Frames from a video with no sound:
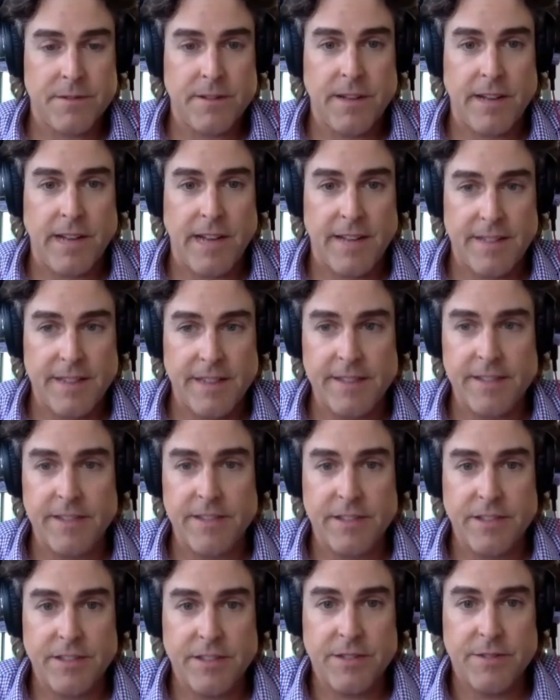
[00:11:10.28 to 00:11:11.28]
I think
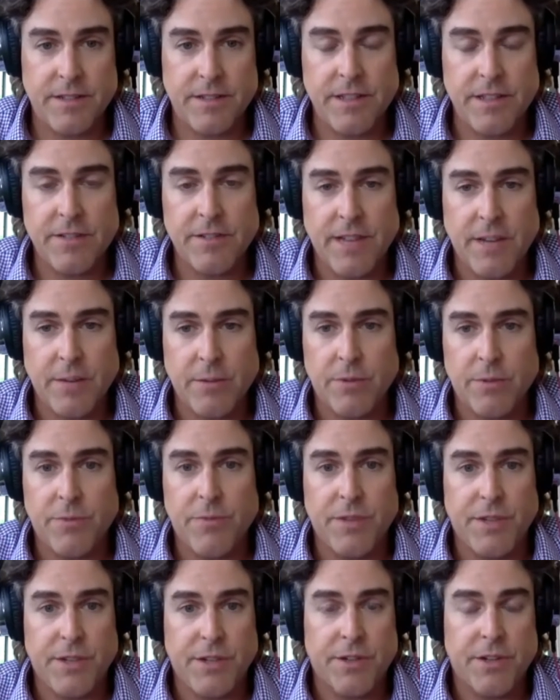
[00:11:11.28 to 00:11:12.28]
this is a deal that will
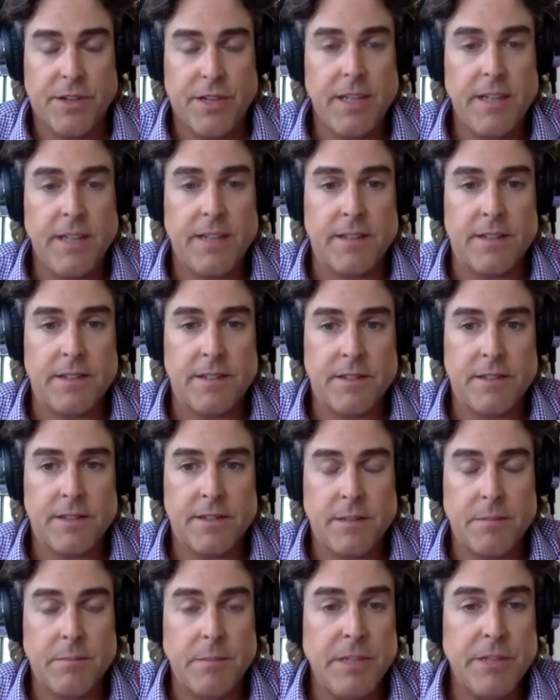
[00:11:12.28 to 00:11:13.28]
fit your needs
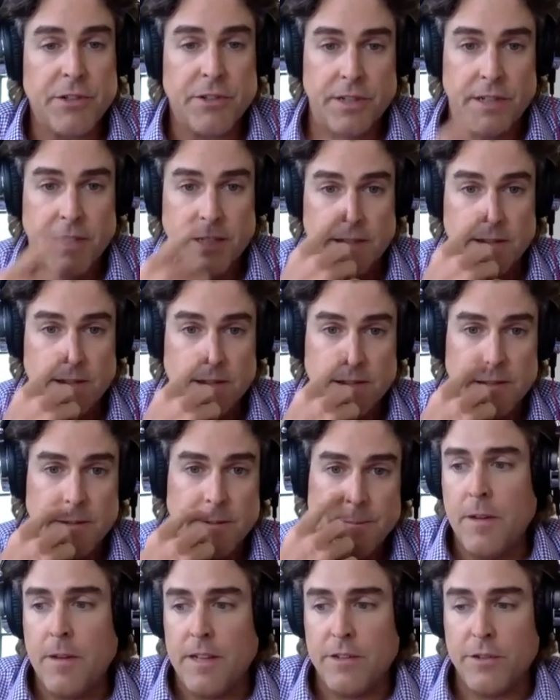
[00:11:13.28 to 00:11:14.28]
and meet your
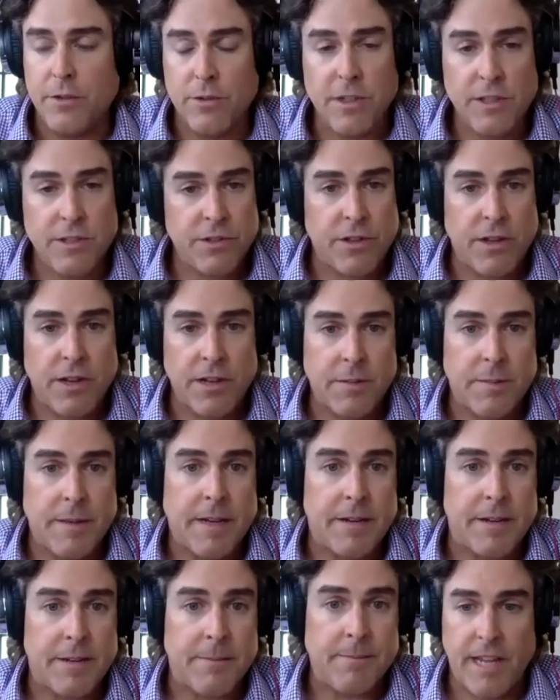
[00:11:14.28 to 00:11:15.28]
needs." And so let's talk
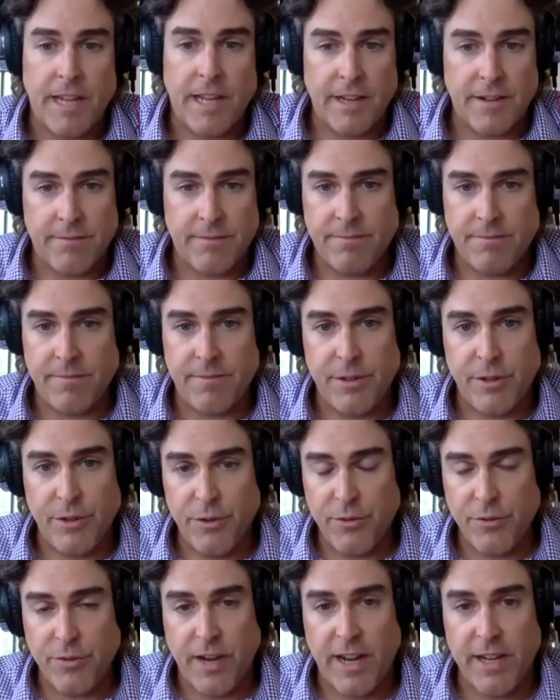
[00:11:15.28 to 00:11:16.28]
about it. And
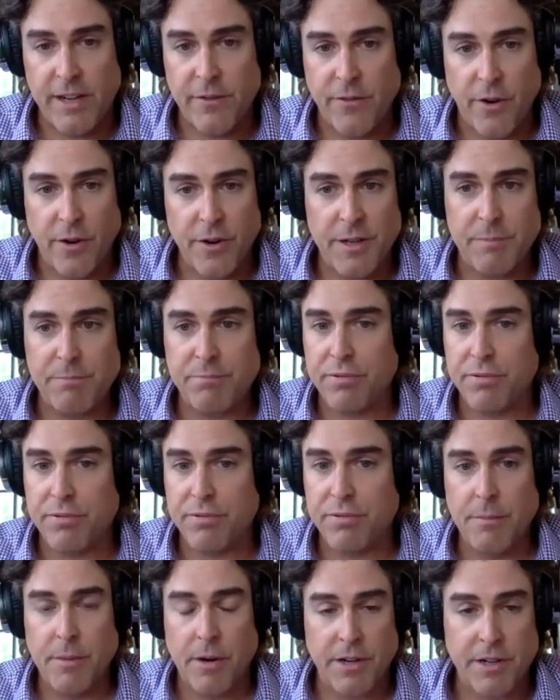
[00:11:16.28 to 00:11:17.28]
you've kind of already
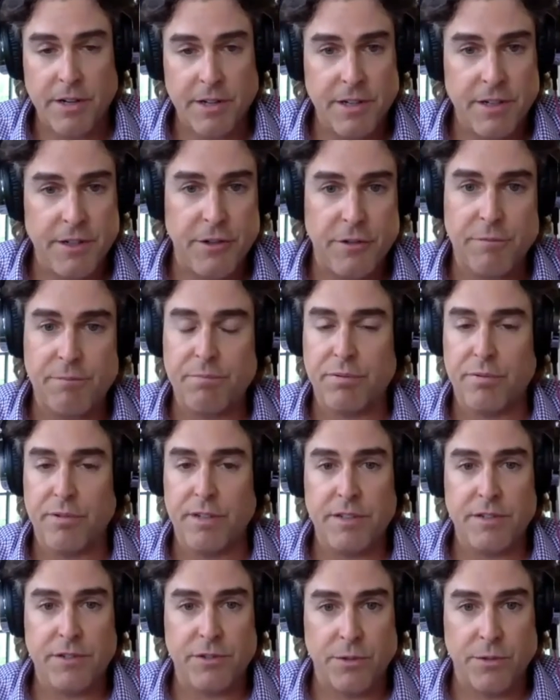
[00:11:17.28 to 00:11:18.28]
pre marketed, you've
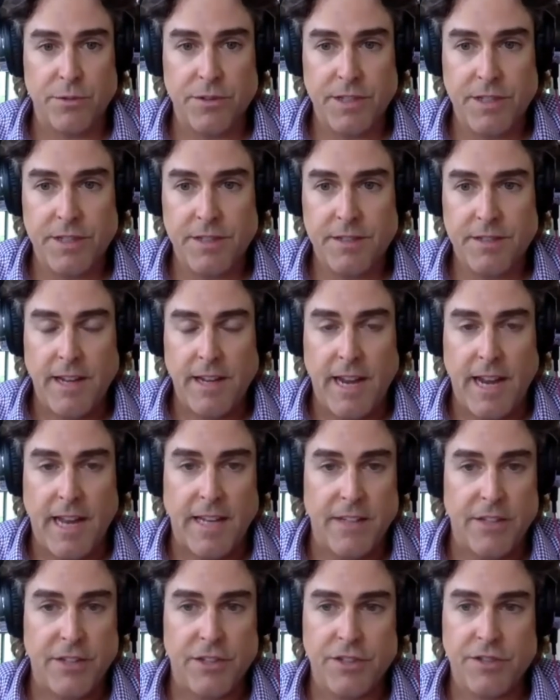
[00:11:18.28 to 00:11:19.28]
pre sold it. And
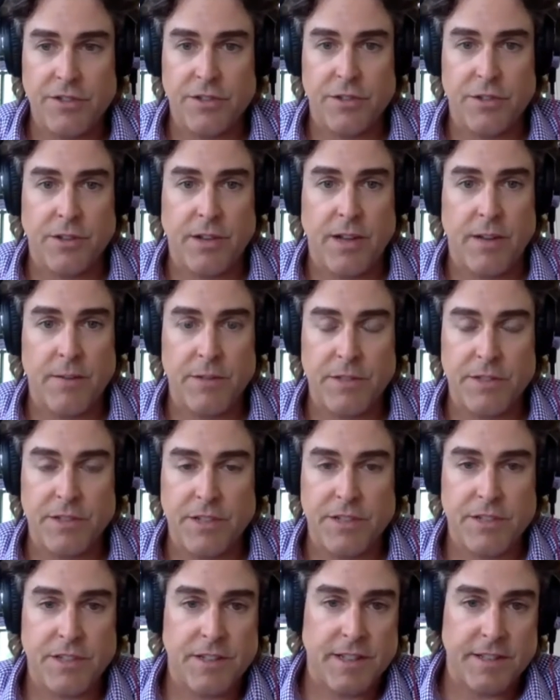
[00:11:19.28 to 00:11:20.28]
it's just a
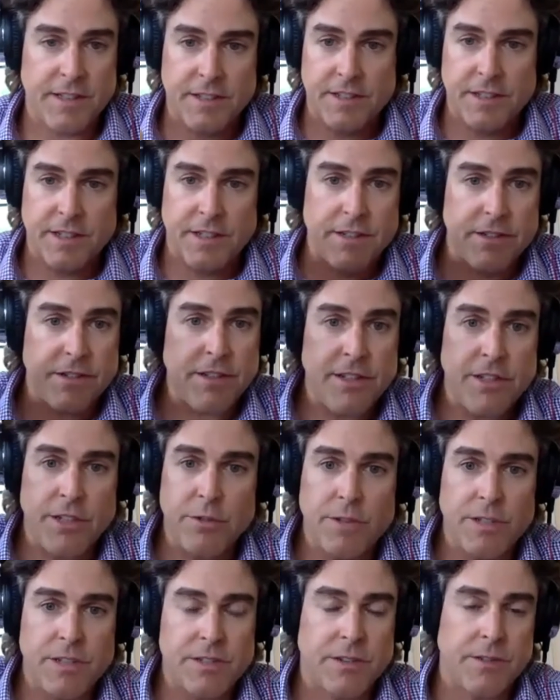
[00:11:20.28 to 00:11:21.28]
conversation that's a
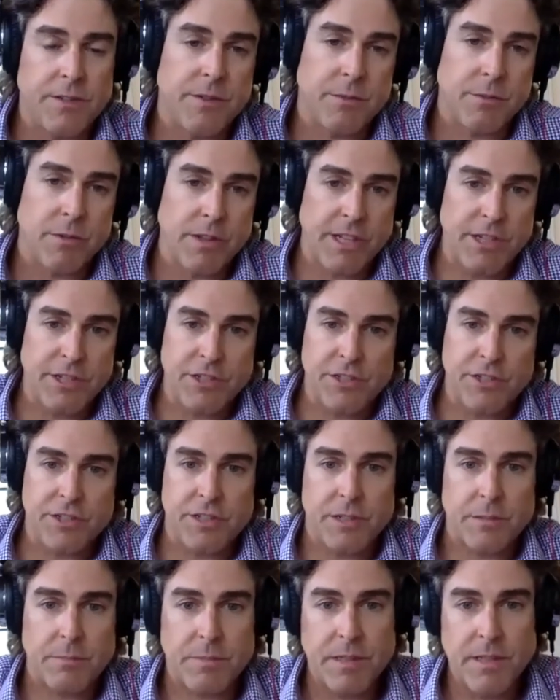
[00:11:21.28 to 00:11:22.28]
continuation of the
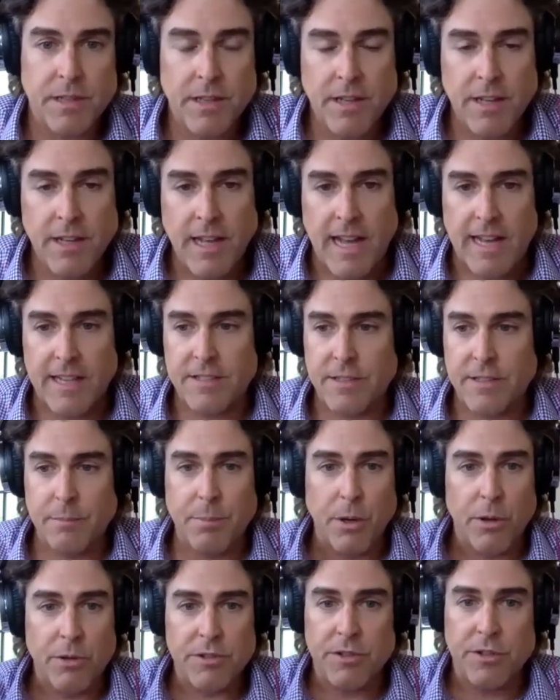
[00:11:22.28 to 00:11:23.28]
relationship as
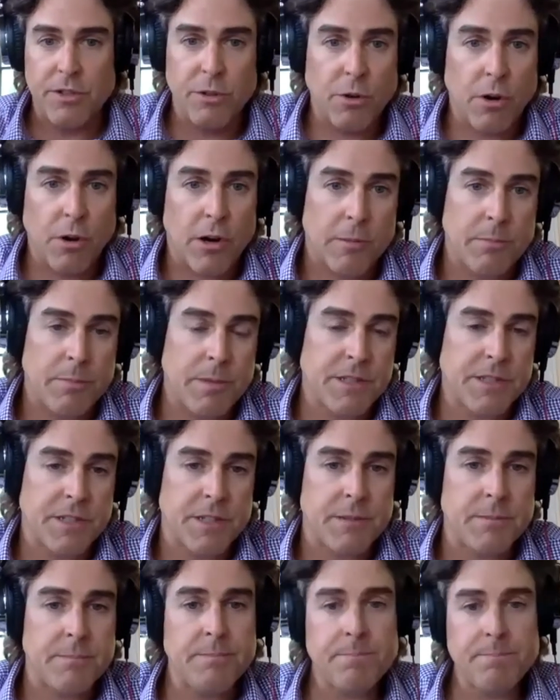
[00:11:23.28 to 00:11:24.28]
opposed to you hard pitching
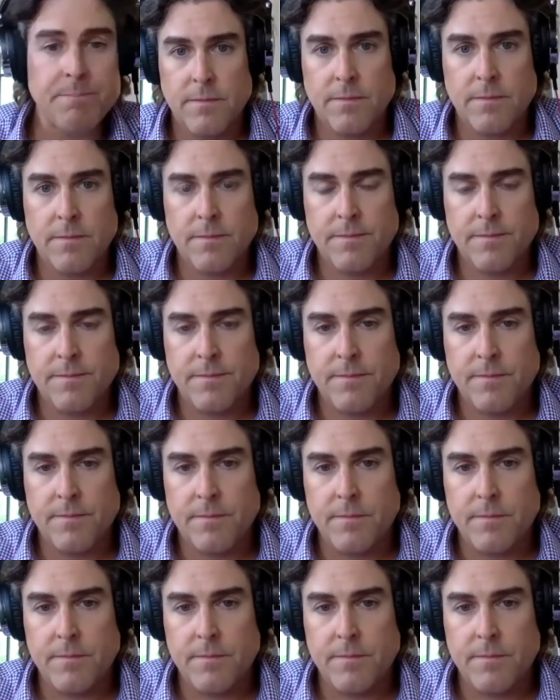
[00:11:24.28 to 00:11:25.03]
them. It's